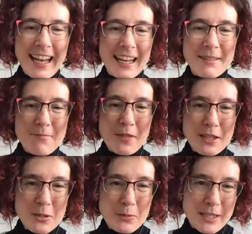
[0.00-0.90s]
Um,
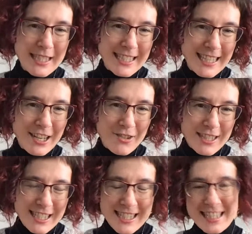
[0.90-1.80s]
this was the
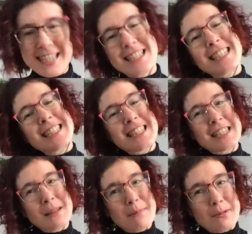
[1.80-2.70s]
secret. This is the
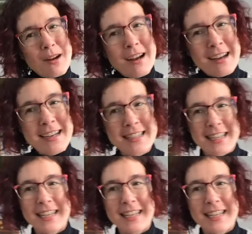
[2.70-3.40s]
surprise.